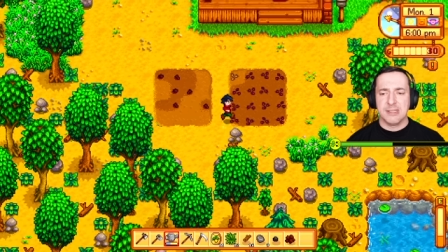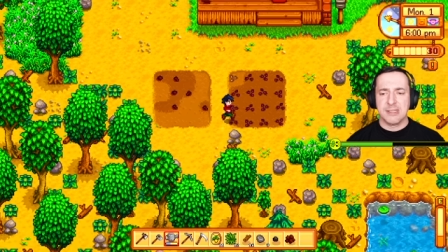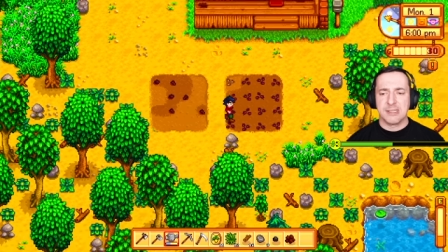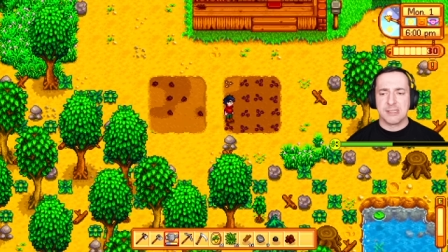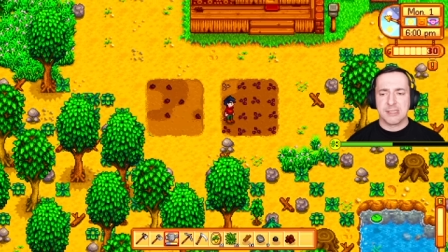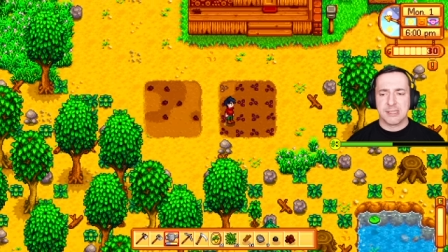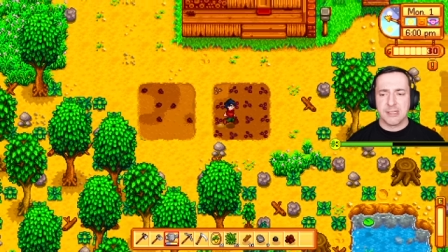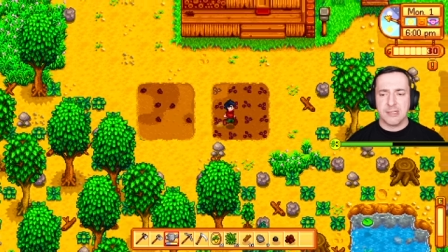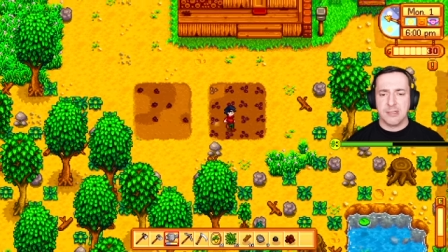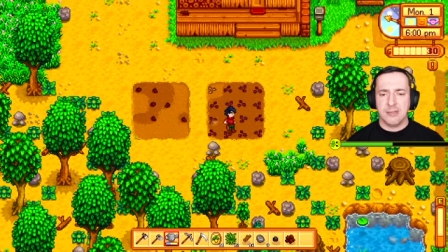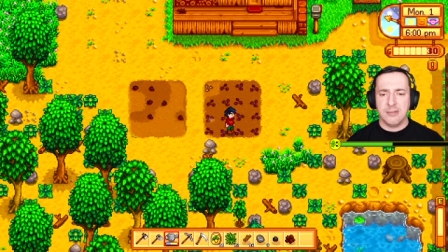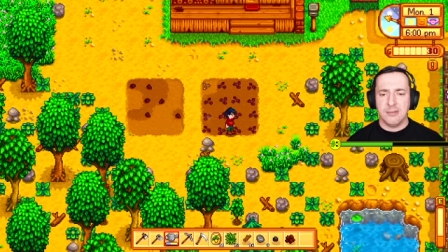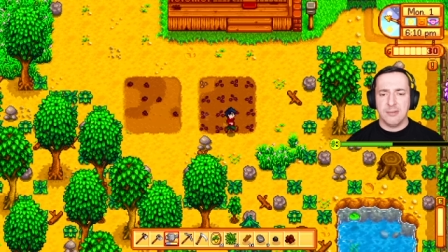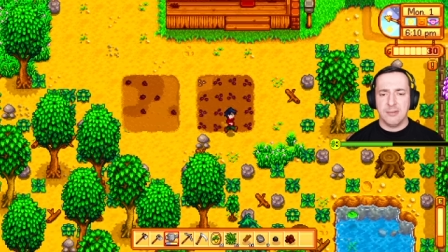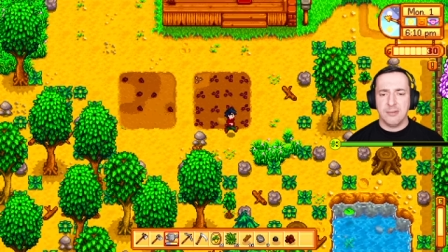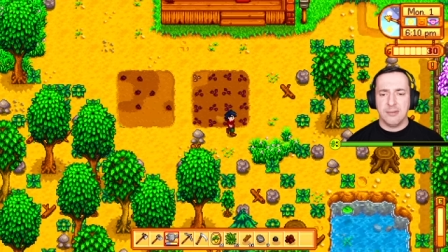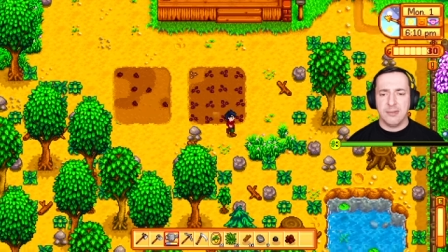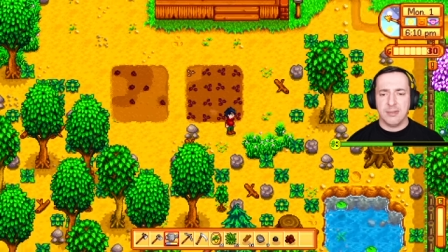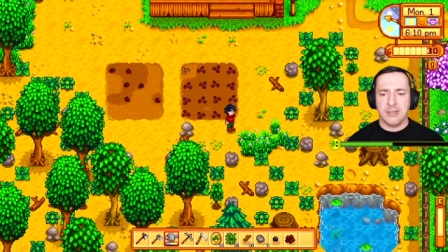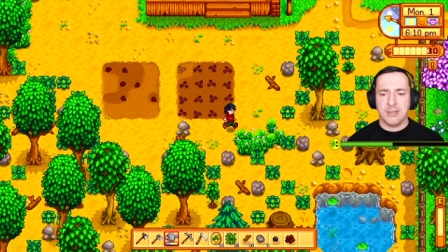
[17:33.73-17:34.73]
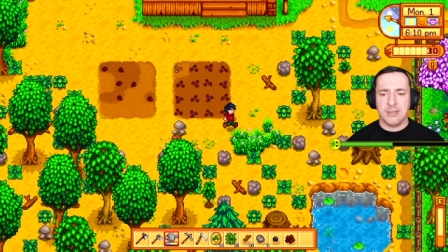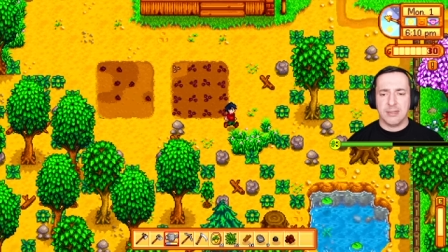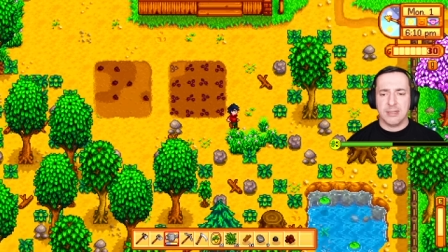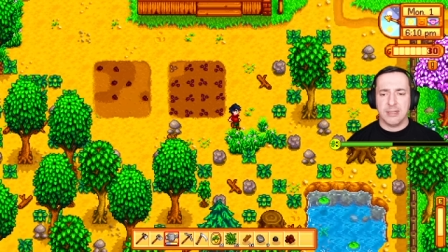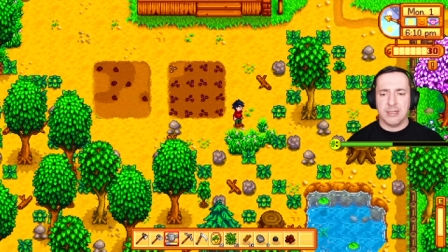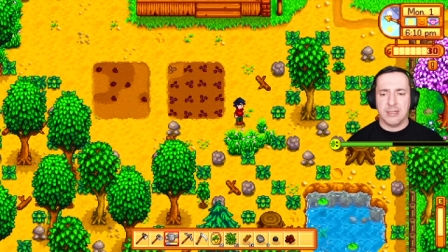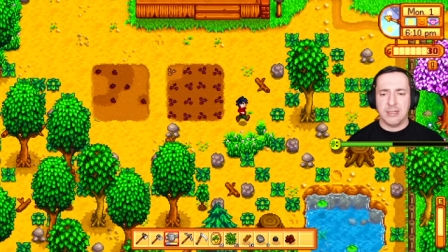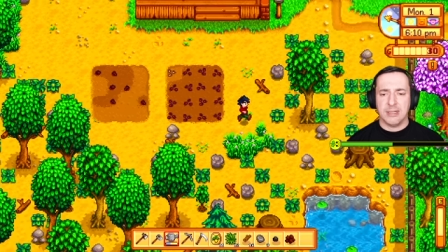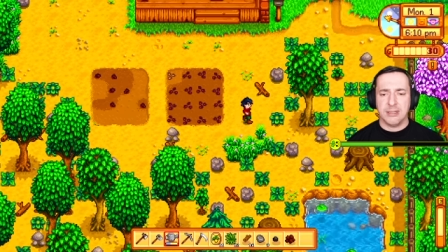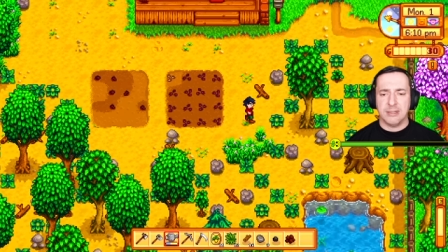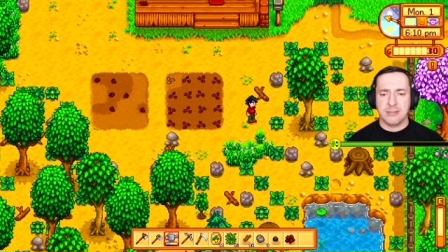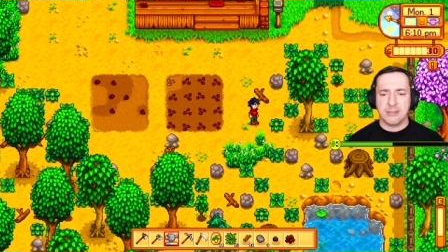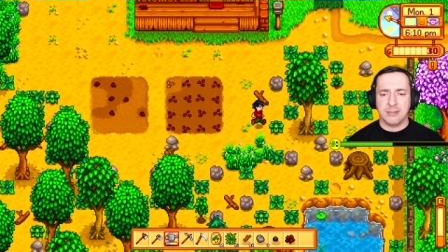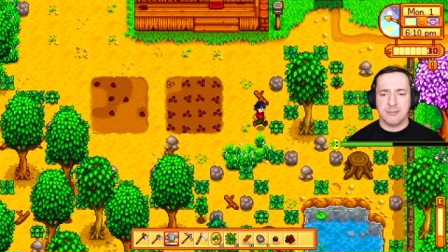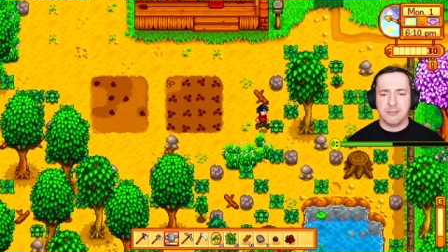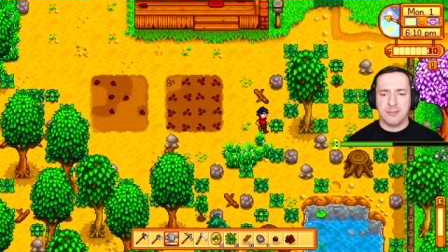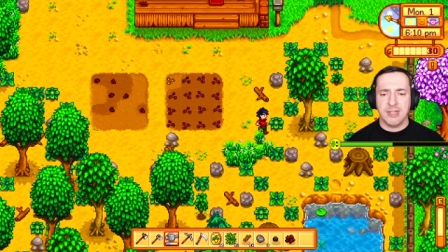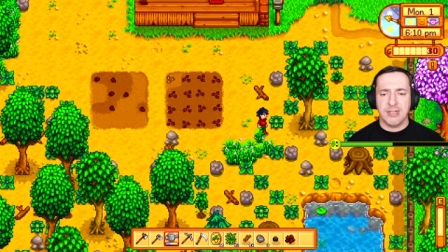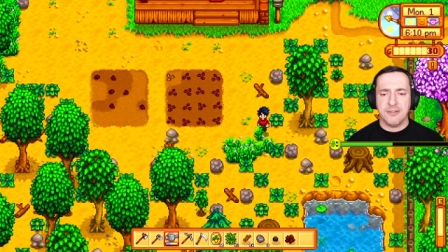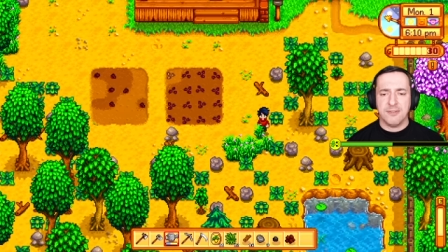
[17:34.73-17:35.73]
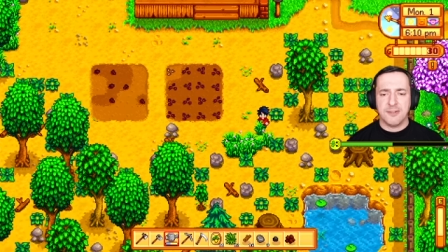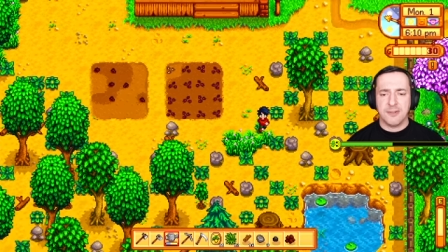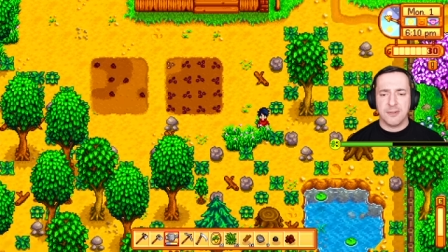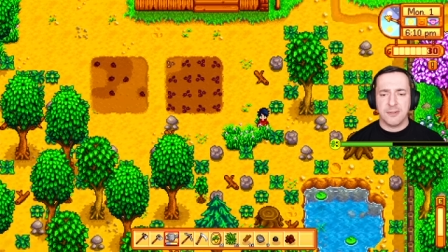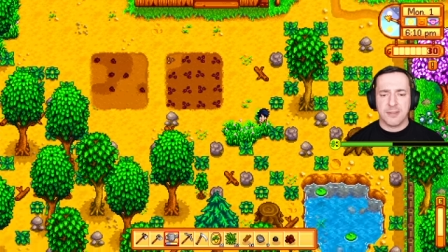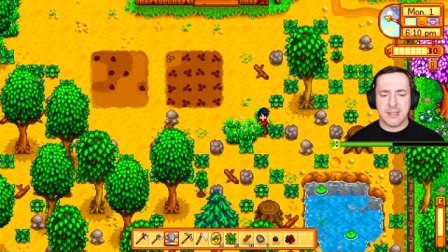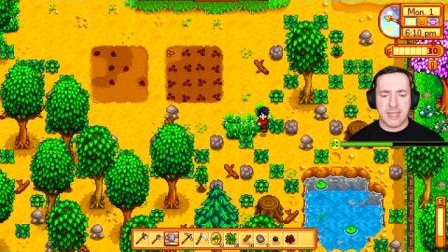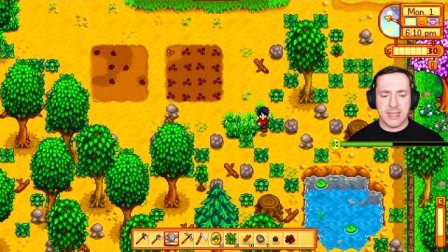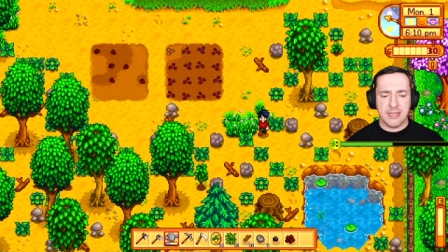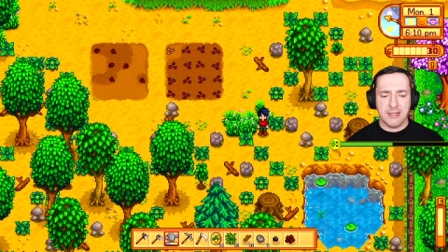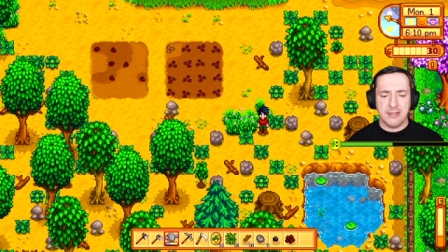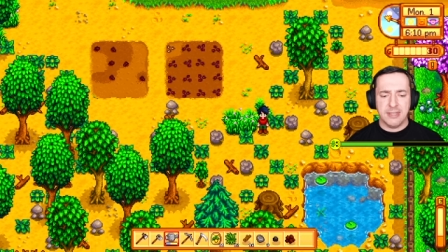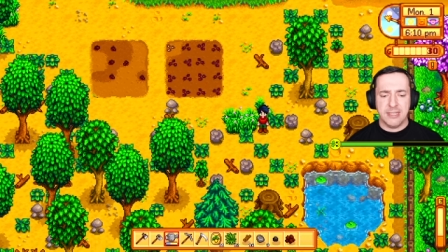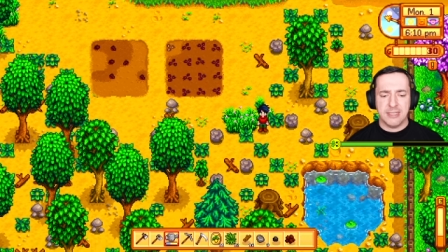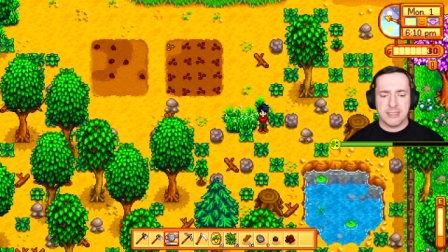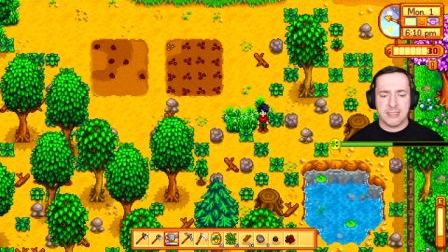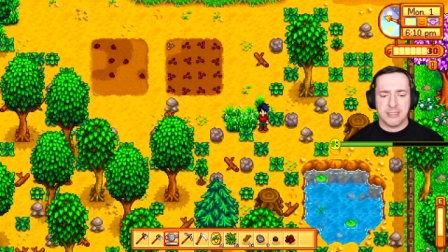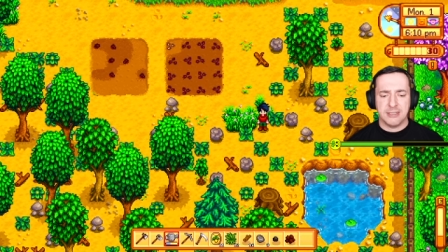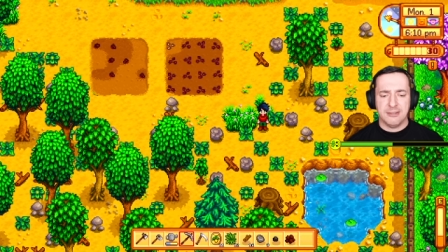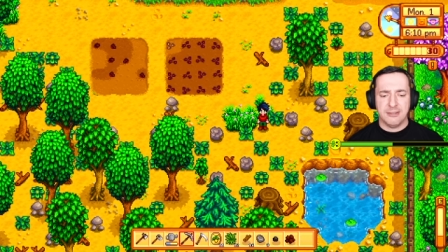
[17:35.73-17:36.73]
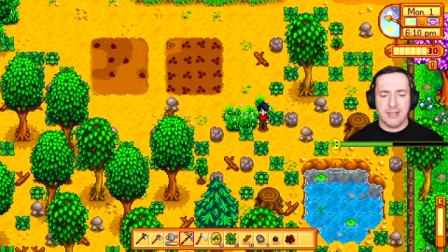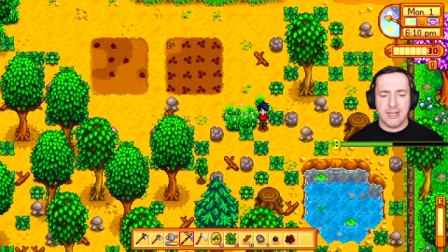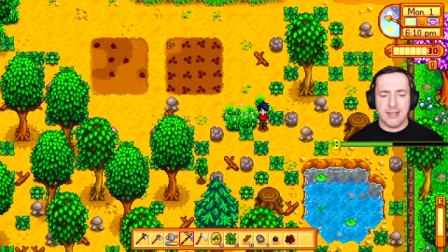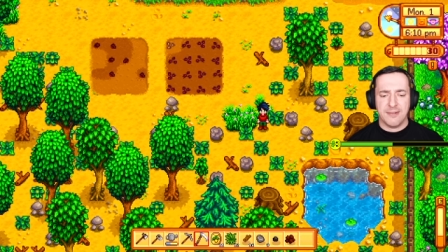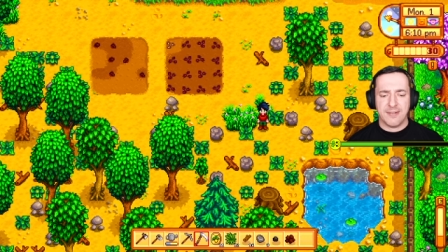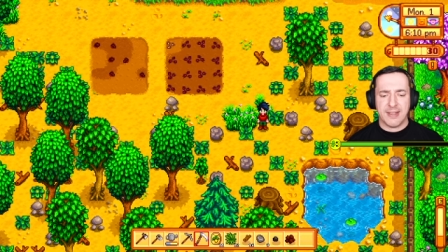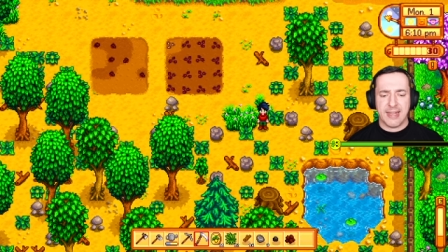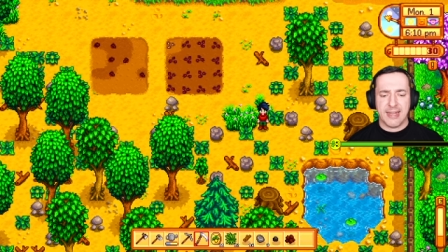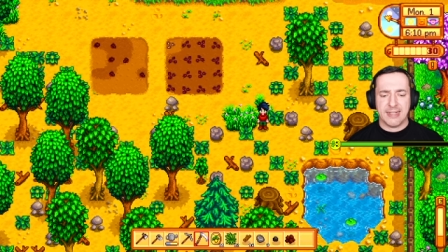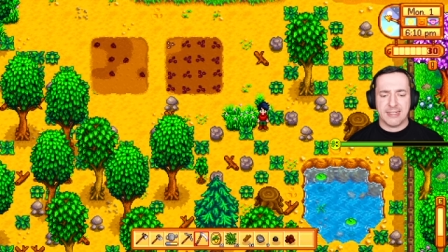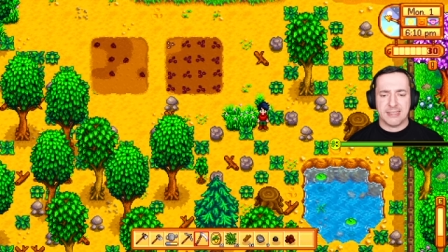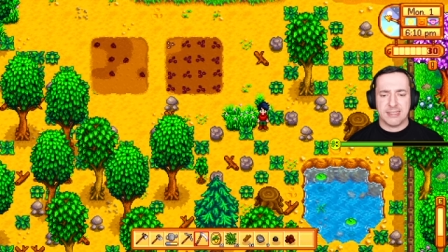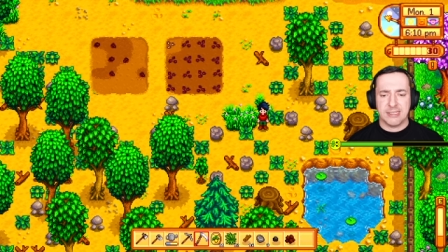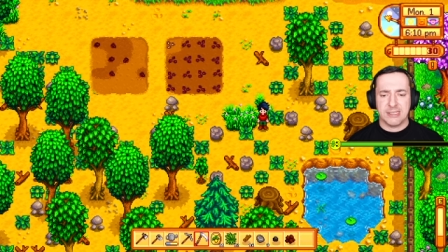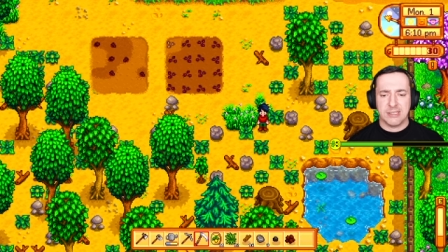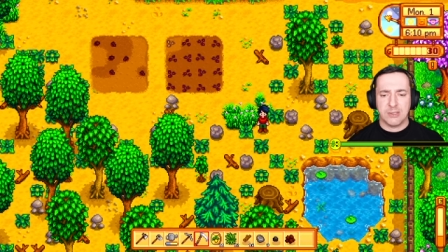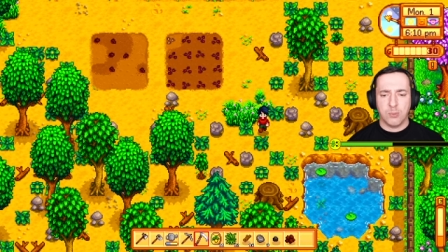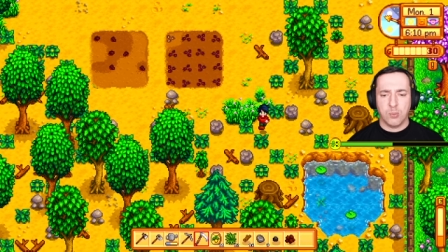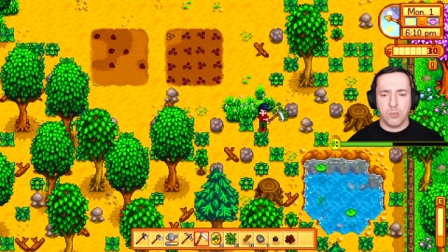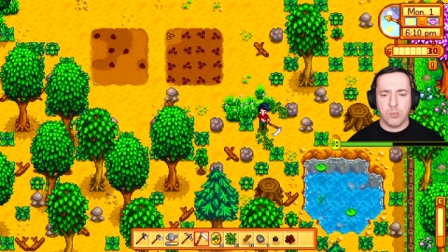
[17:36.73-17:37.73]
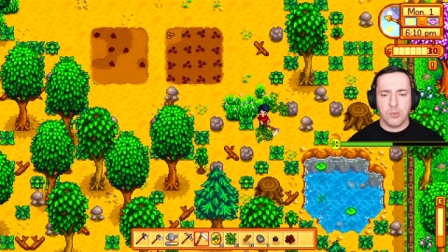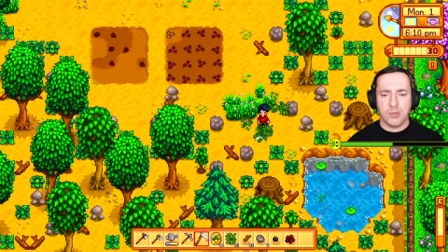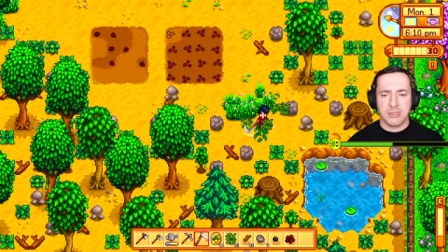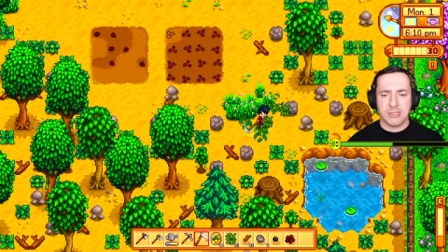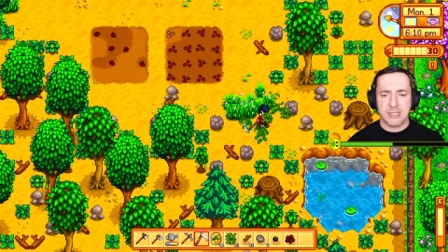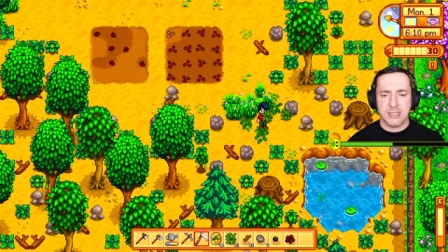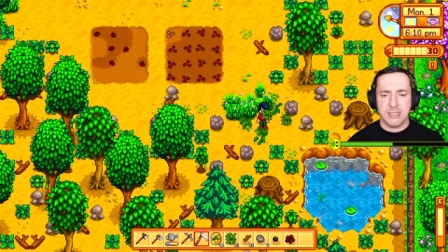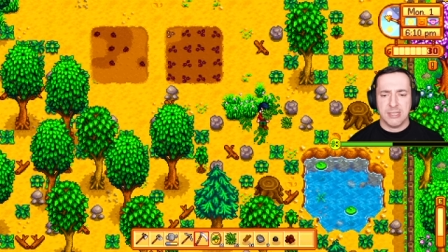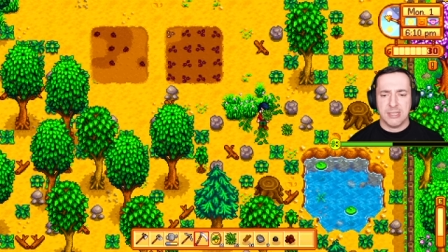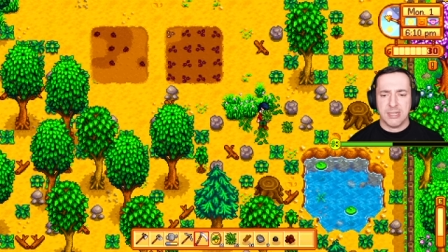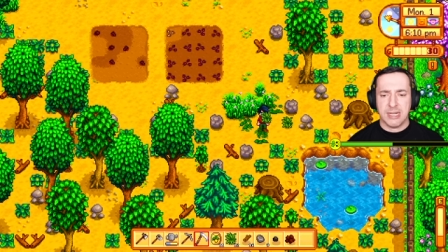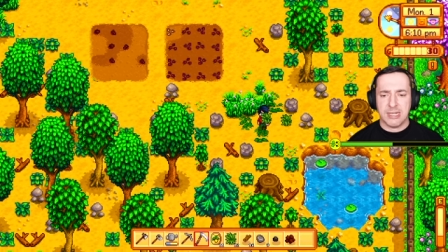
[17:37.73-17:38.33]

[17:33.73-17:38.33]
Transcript: So the, to refill that, you need to have access to water.